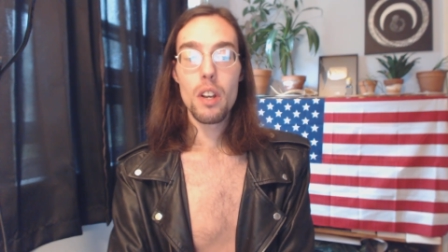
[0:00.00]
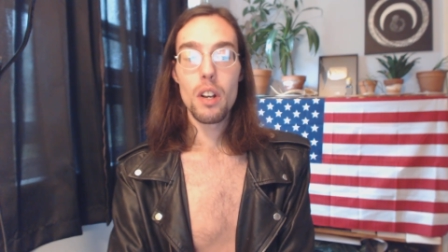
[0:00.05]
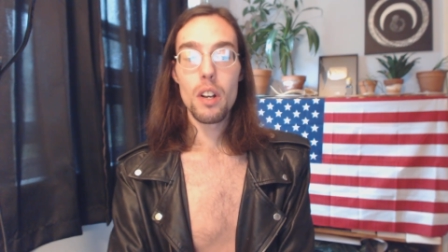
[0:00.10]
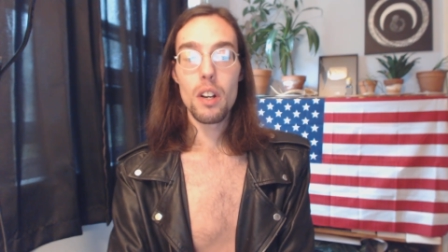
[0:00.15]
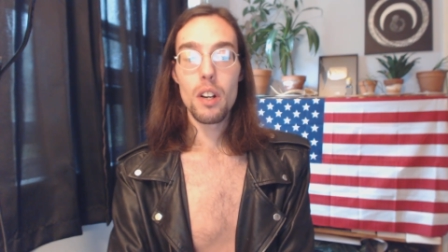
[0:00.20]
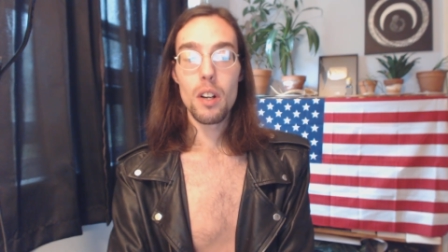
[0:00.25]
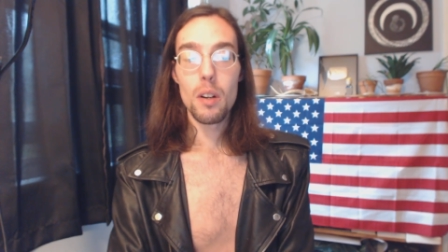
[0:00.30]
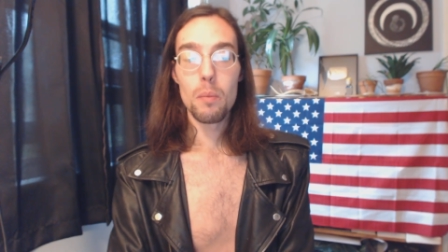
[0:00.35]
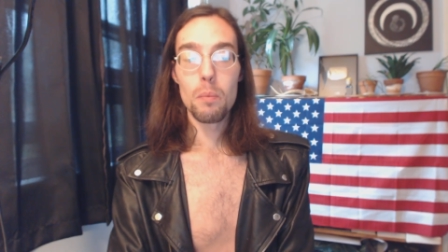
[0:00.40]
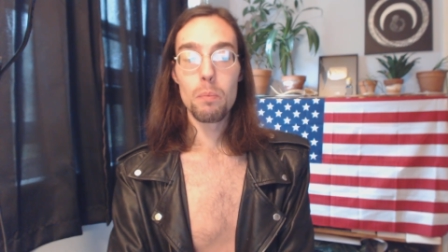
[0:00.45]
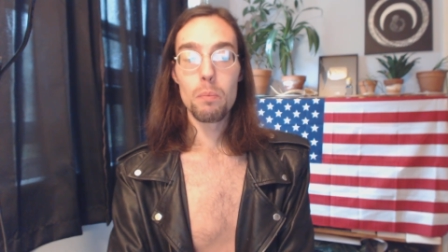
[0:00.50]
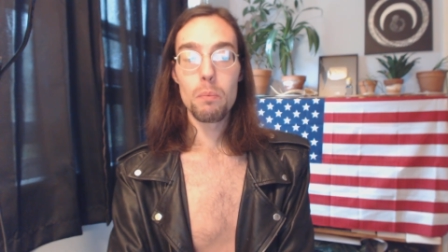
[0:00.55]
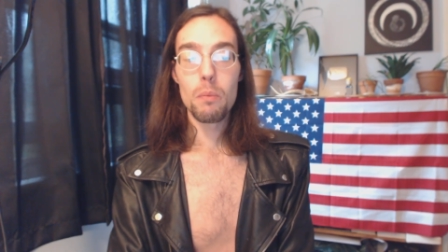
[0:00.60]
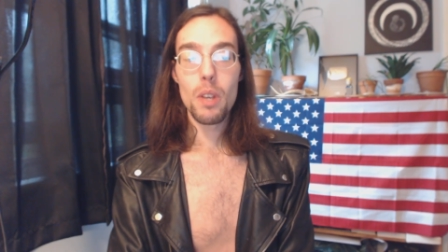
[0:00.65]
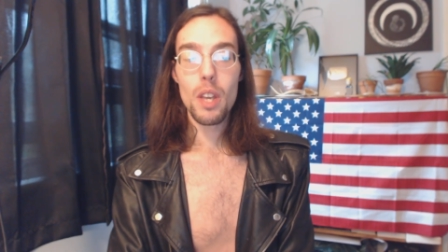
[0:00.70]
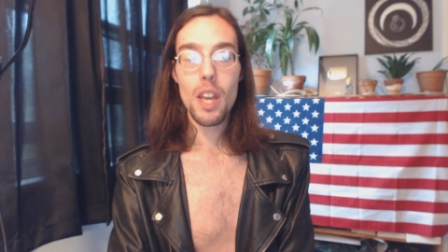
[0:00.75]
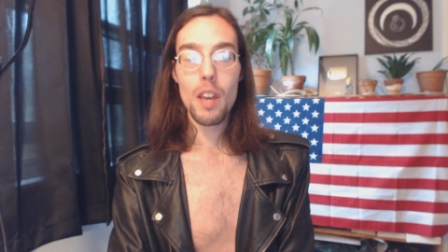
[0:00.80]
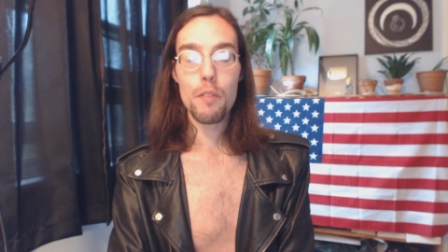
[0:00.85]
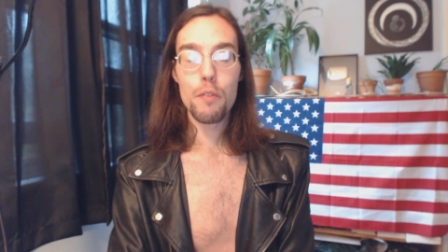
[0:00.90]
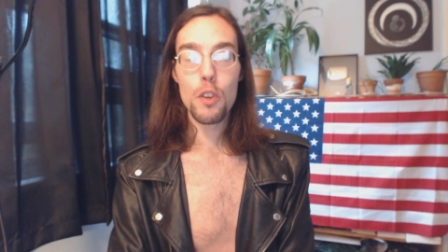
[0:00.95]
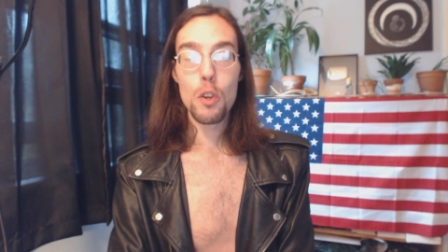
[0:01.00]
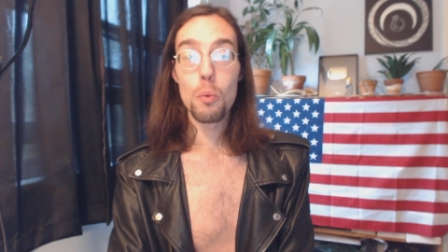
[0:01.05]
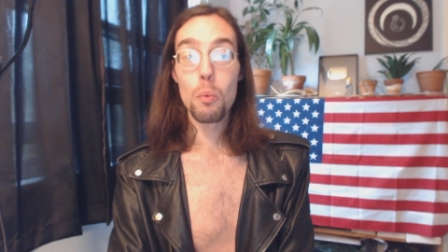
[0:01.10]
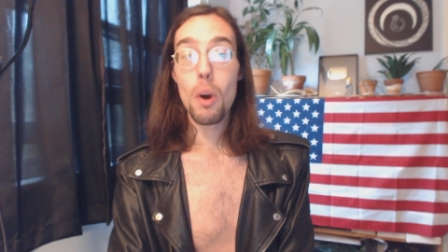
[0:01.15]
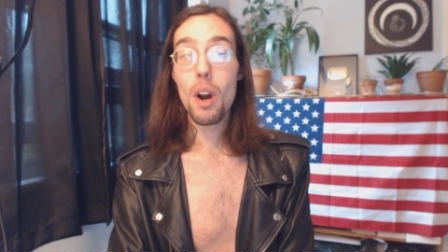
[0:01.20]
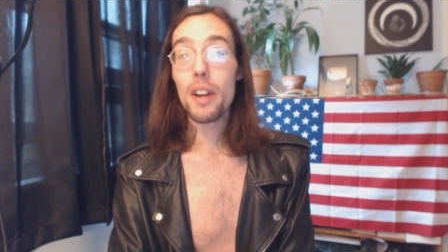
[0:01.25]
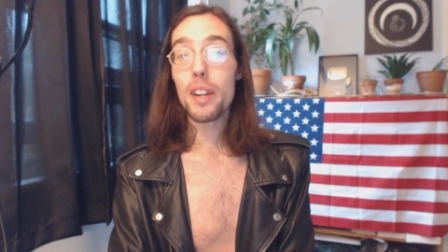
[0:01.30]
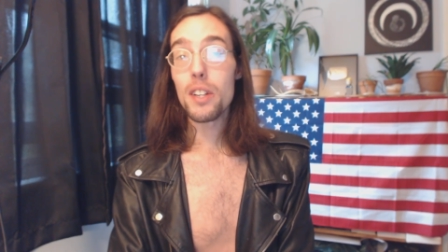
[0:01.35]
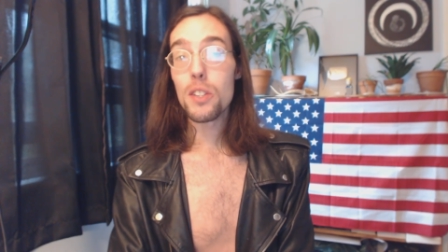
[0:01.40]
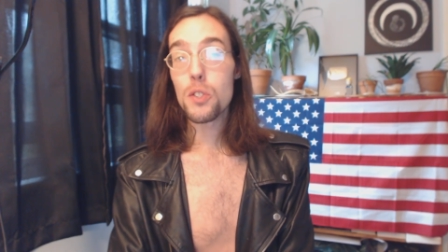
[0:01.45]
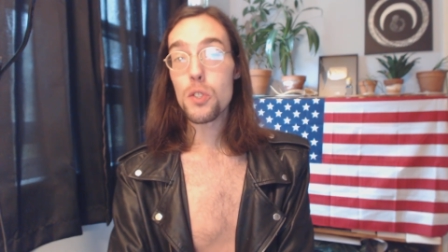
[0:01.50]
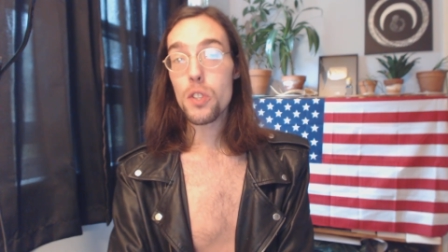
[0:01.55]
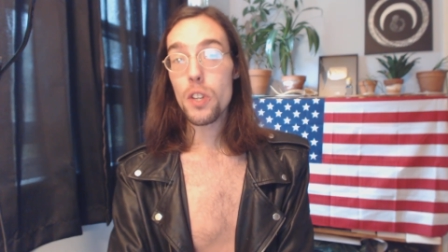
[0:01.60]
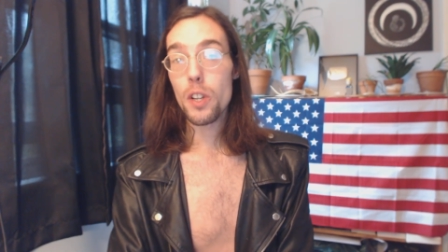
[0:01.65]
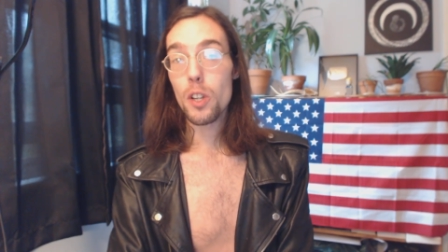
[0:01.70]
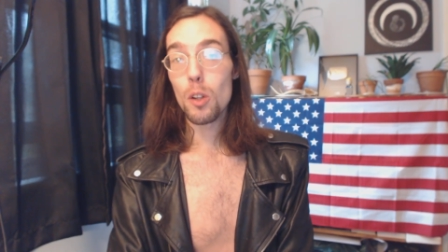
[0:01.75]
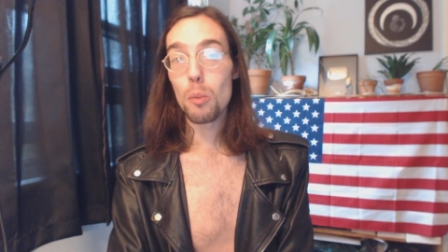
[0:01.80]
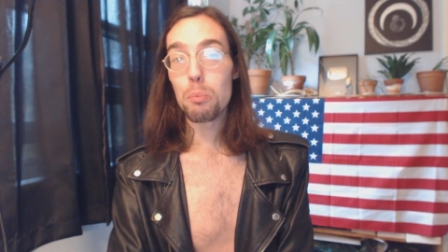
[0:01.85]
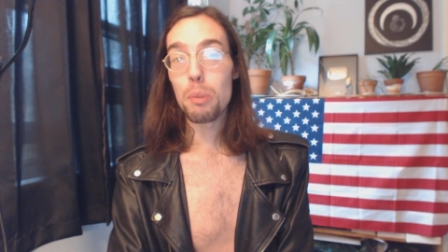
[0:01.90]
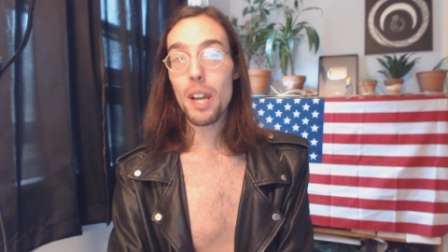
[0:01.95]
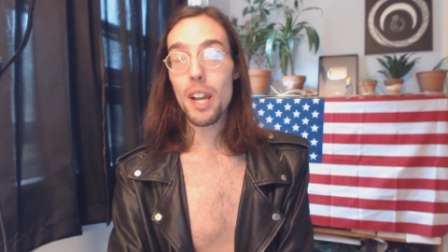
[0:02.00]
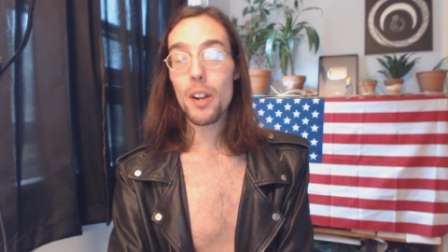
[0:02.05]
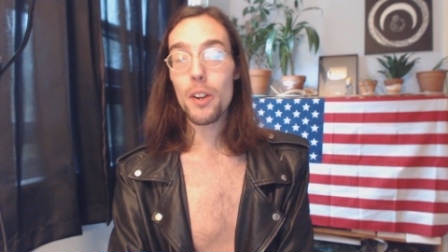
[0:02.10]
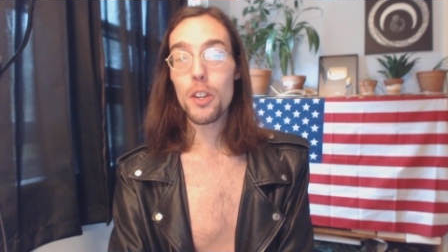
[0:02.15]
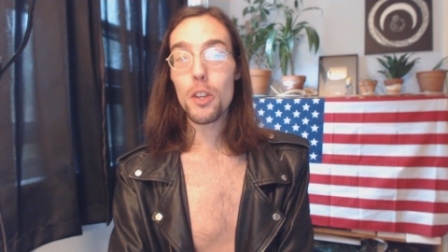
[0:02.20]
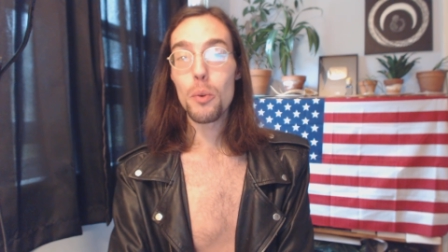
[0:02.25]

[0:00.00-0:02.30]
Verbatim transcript: Um, if you wanted single payer,